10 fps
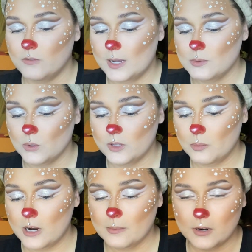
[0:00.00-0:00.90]
Vibes Only
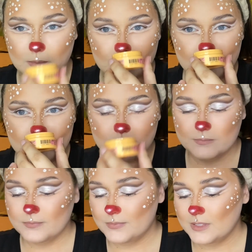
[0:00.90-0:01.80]
primer,
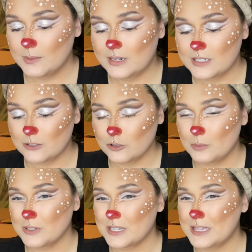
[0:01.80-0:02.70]
but it still
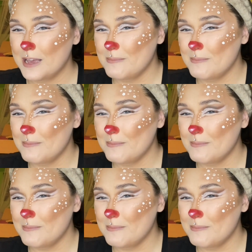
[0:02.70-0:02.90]
smells like that